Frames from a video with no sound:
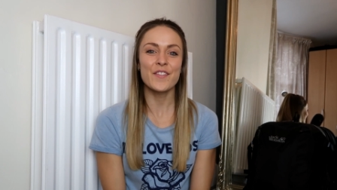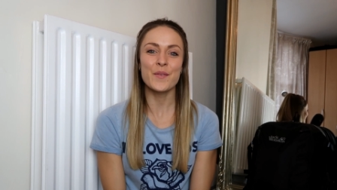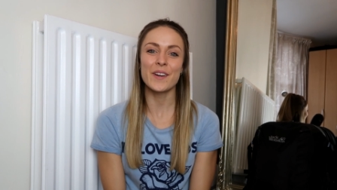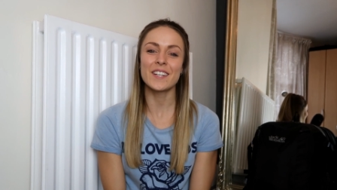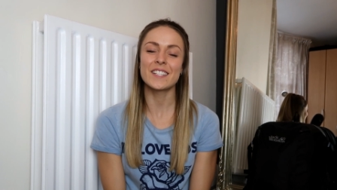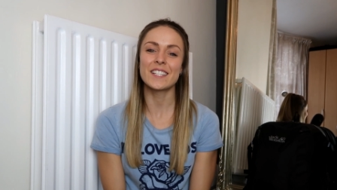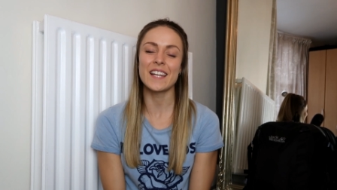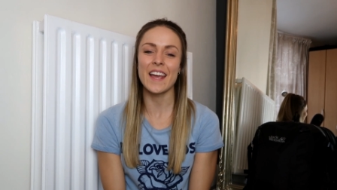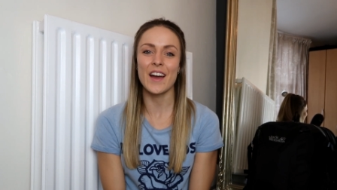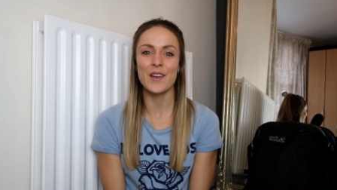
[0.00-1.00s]
everyone,
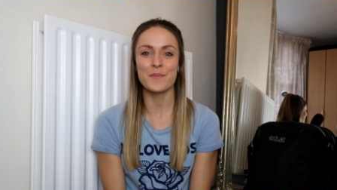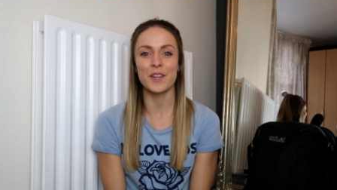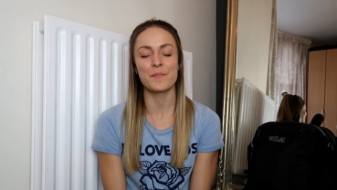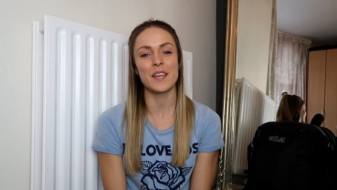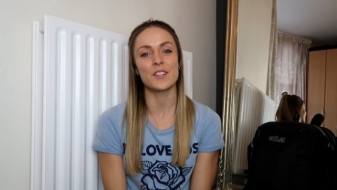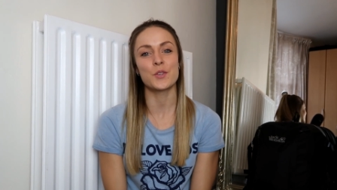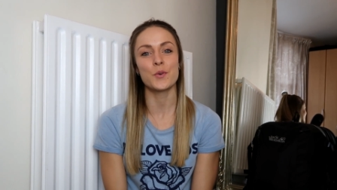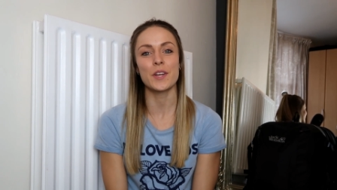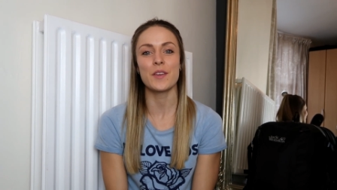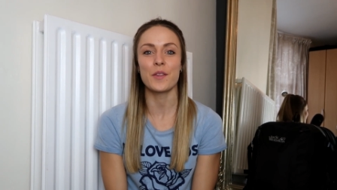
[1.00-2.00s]
today I am going to be
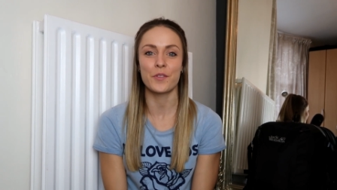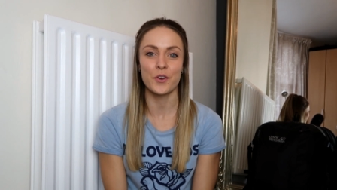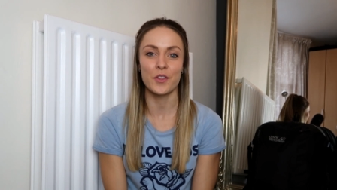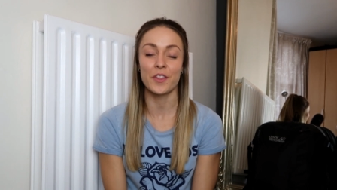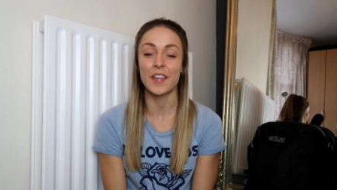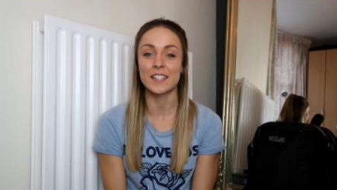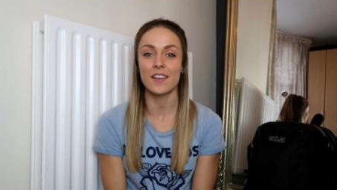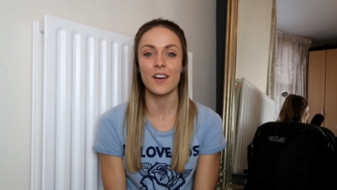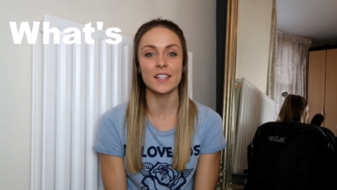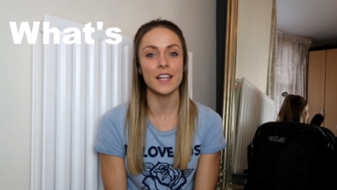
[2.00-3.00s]
talking you through the things
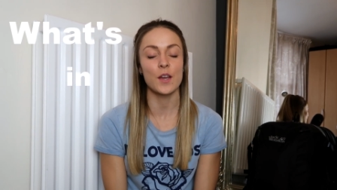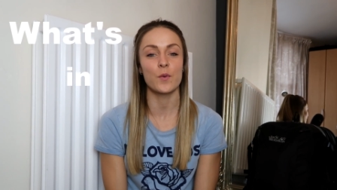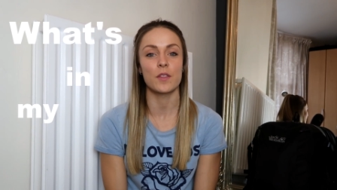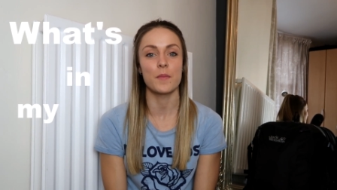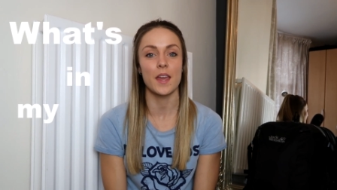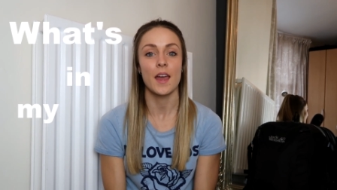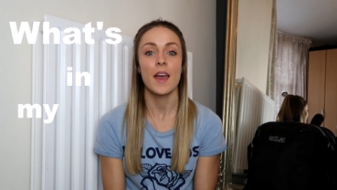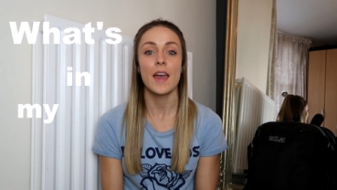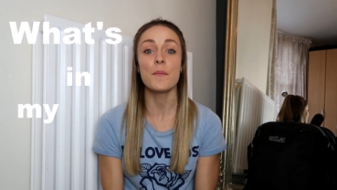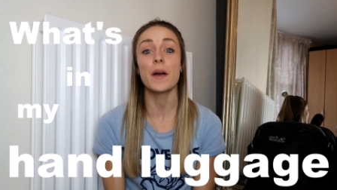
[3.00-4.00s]
that I take with me
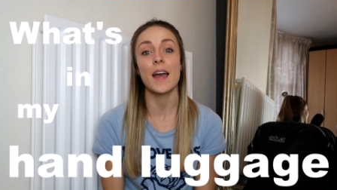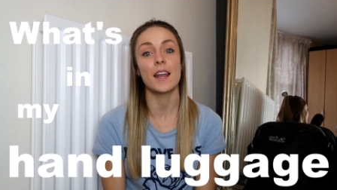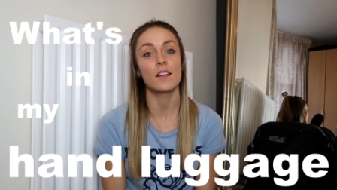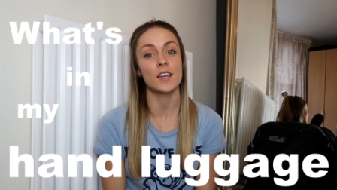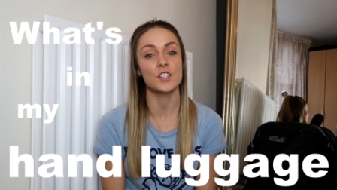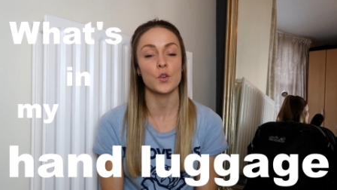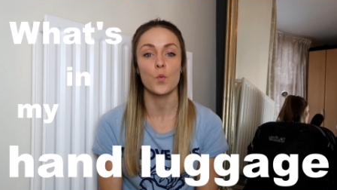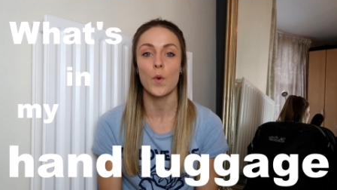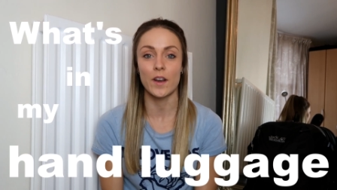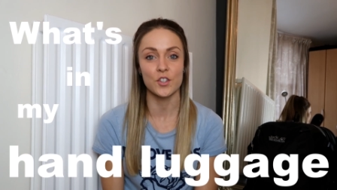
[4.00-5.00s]
in my hand luggage
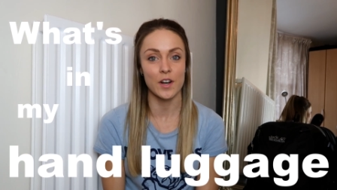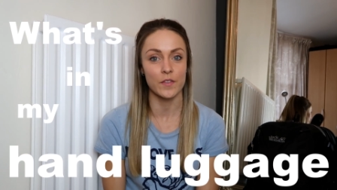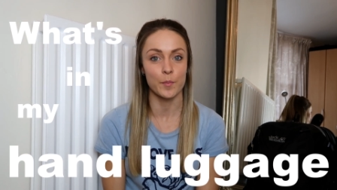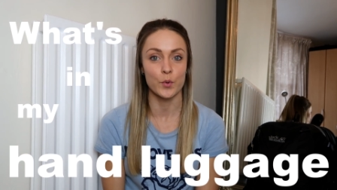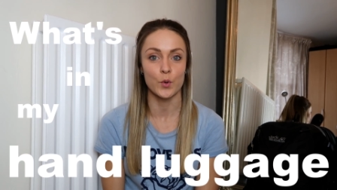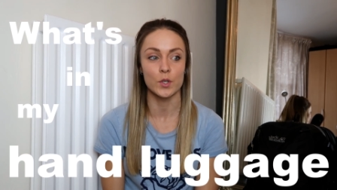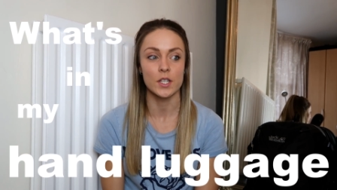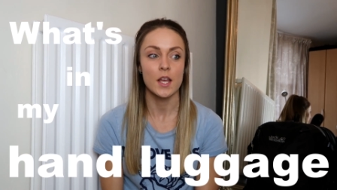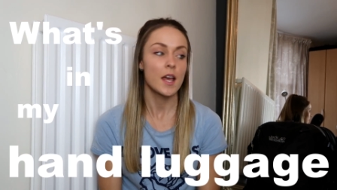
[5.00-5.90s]
when I travel abroad.